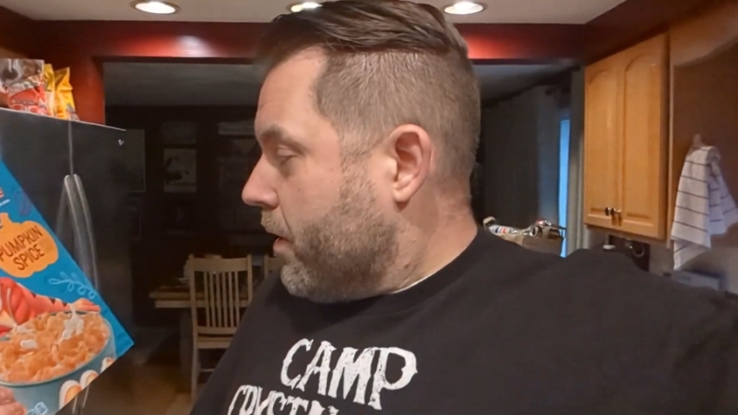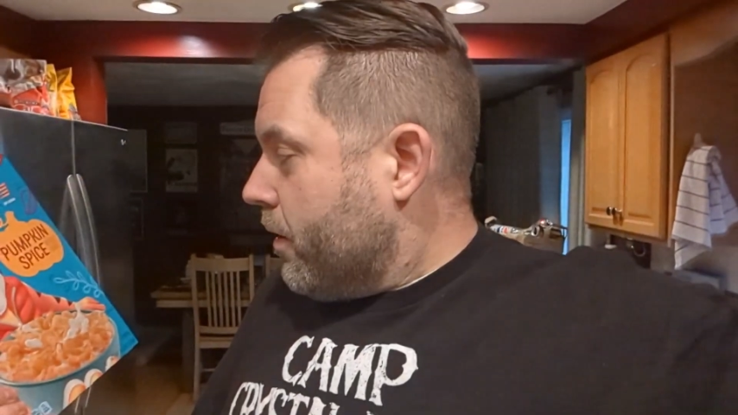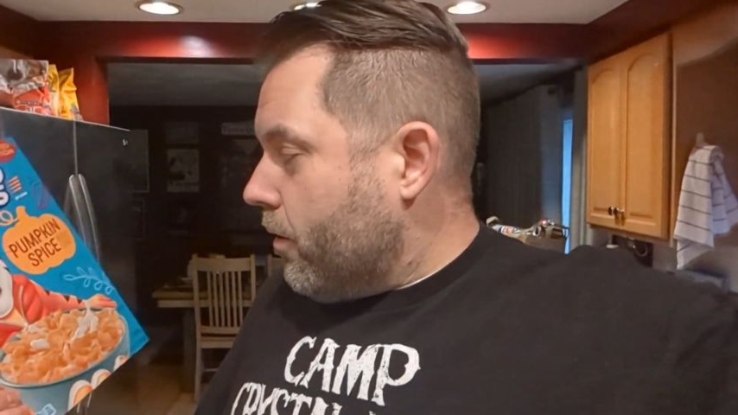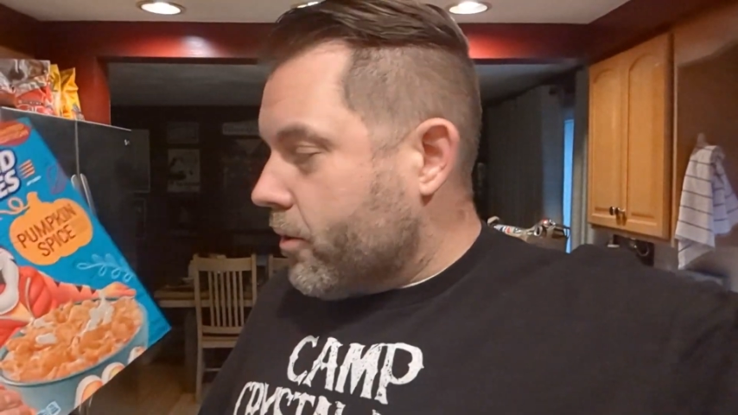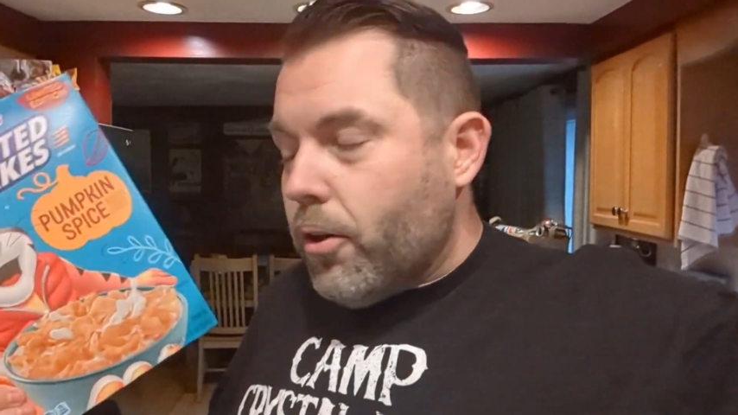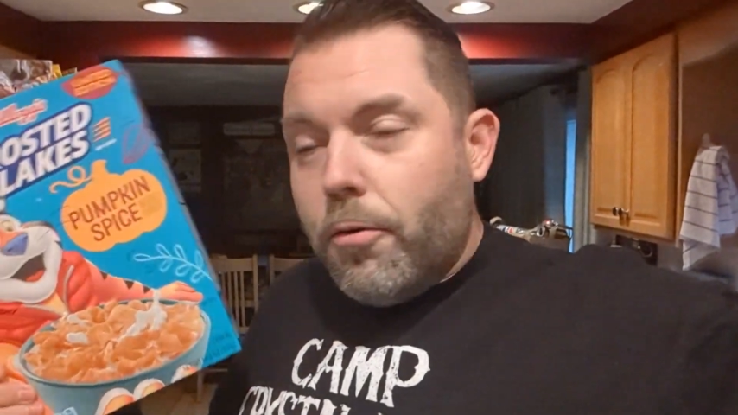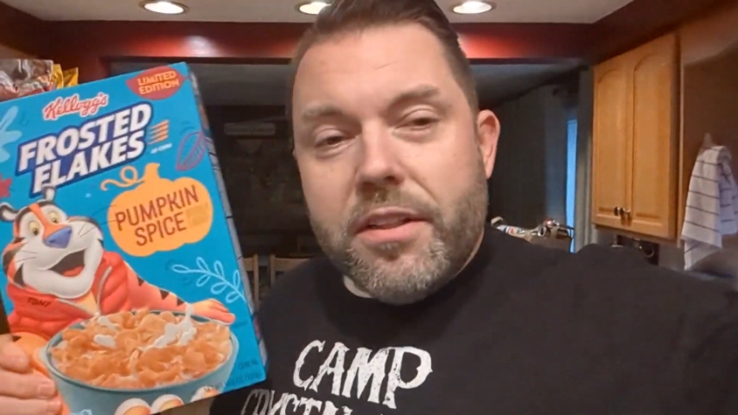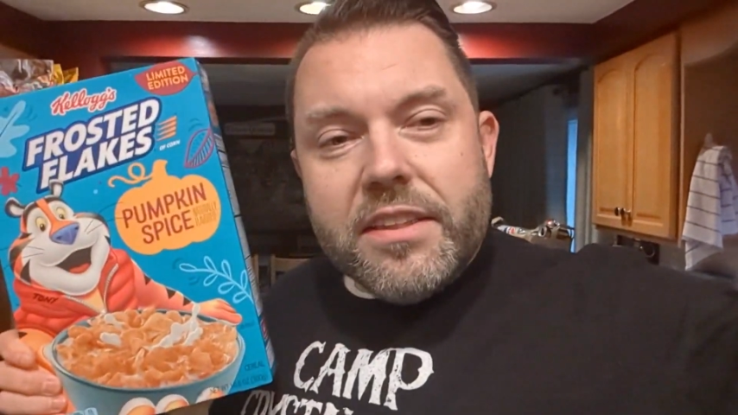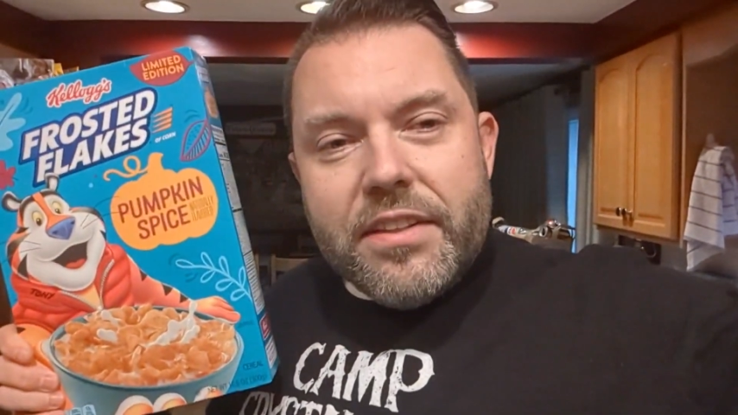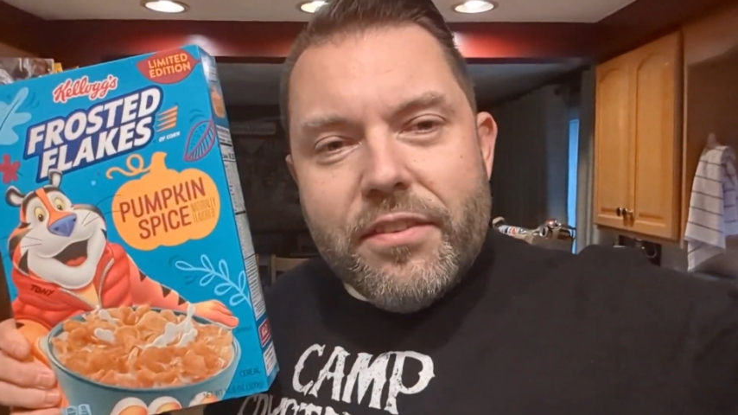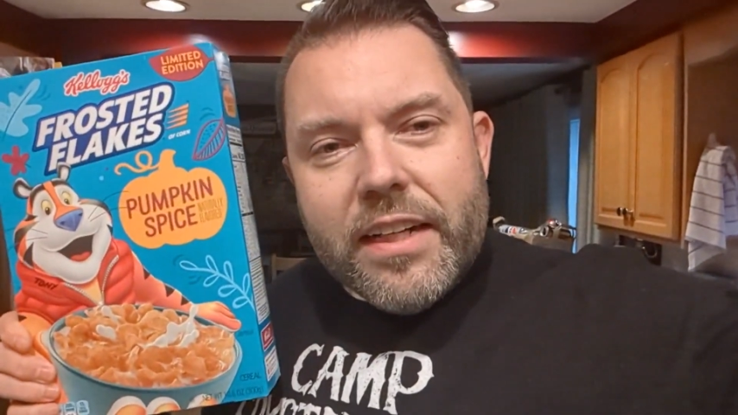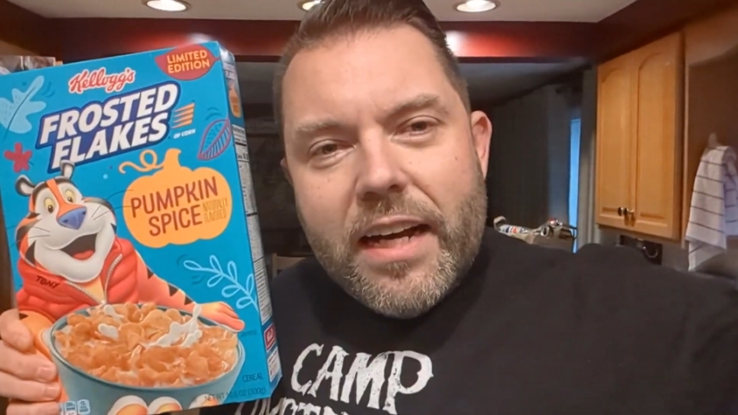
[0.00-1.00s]
Look,
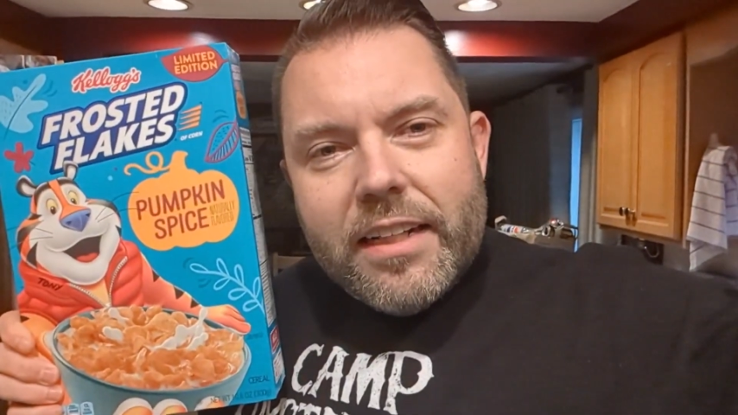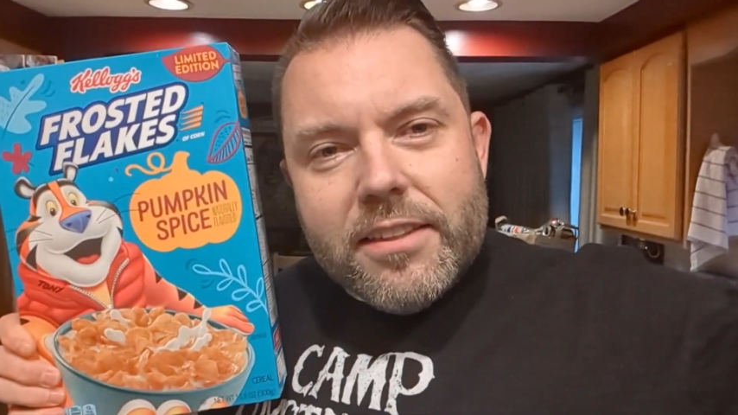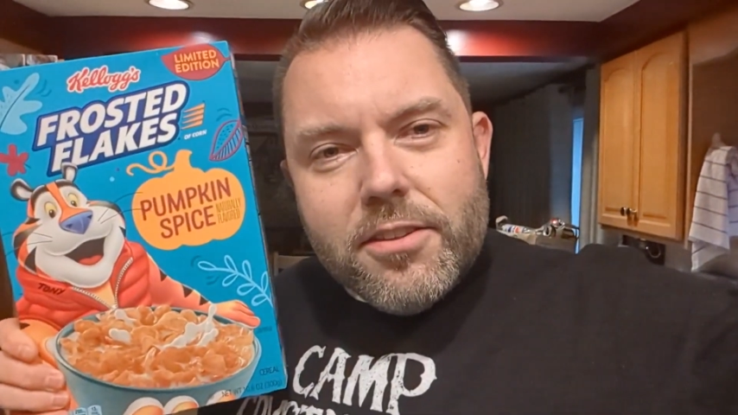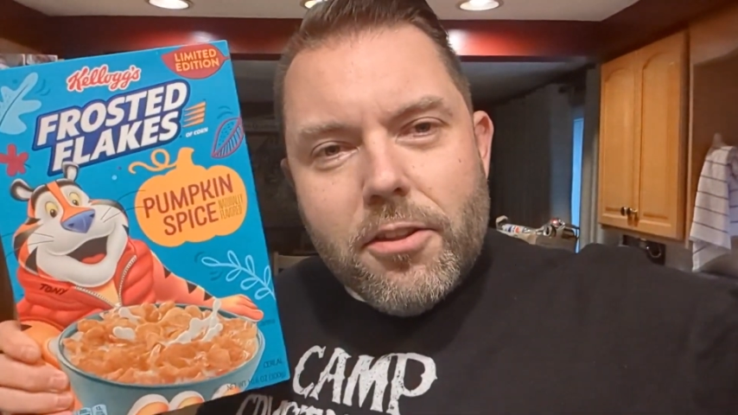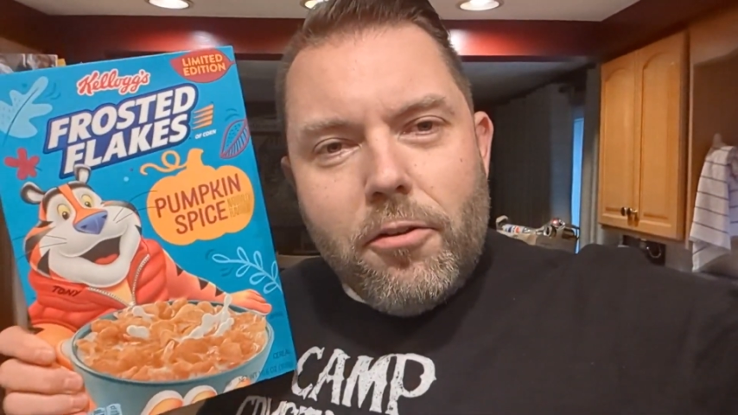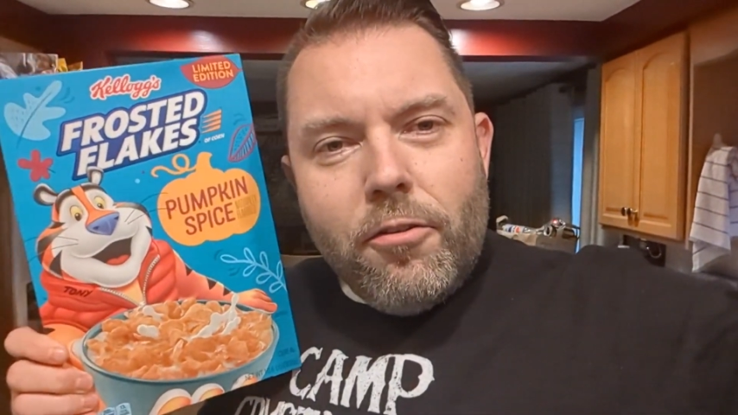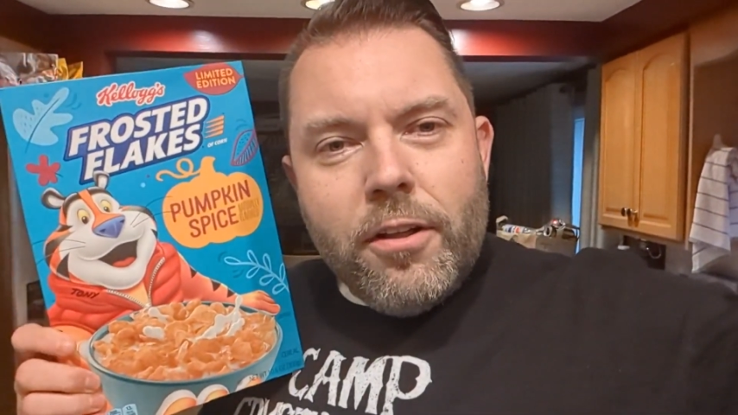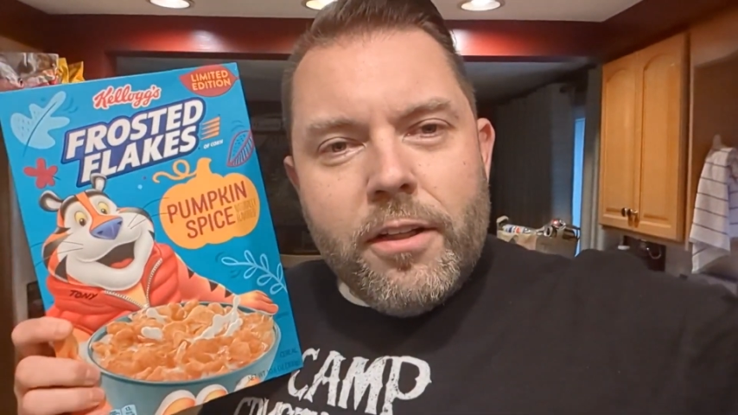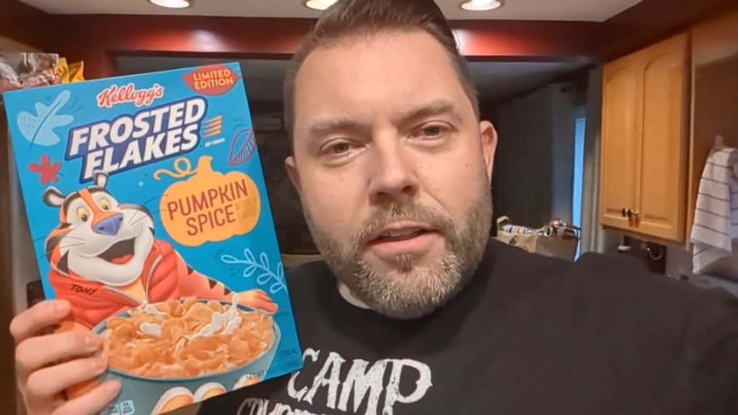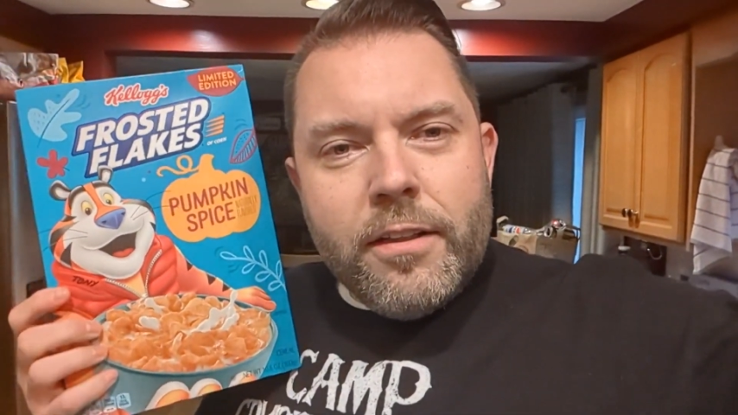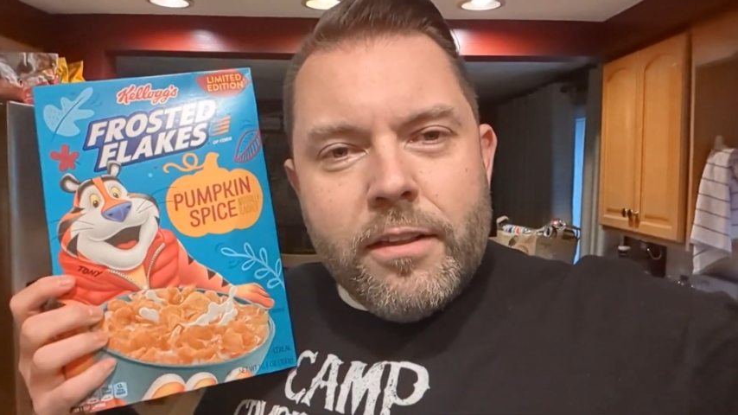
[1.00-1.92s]
Tony's even got his little